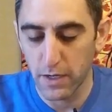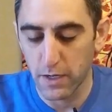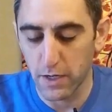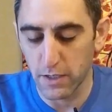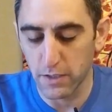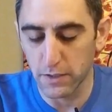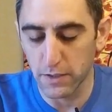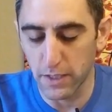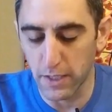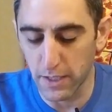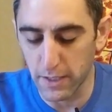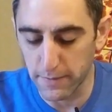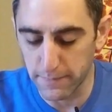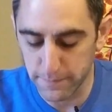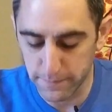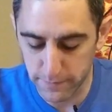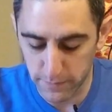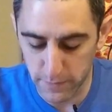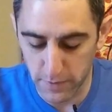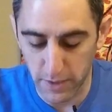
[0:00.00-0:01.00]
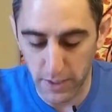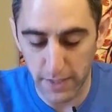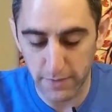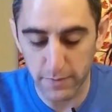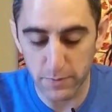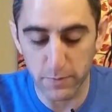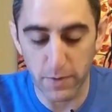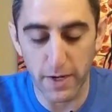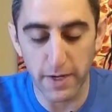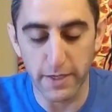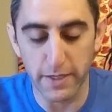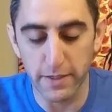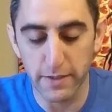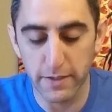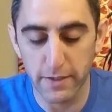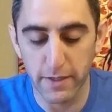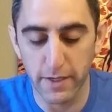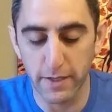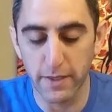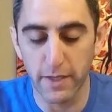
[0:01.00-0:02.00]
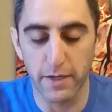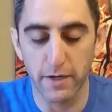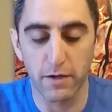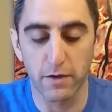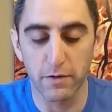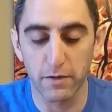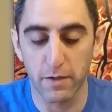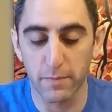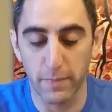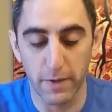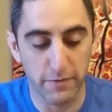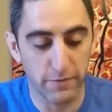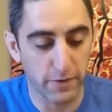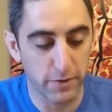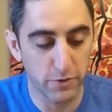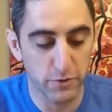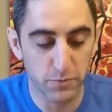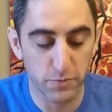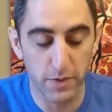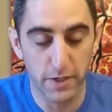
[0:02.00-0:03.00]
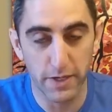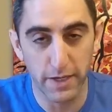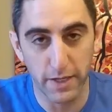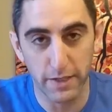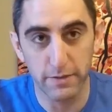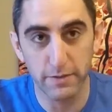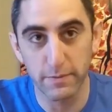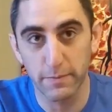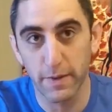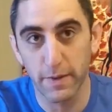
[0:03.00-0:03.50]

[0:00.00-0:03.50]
I'll have it ready, and then if I use one, it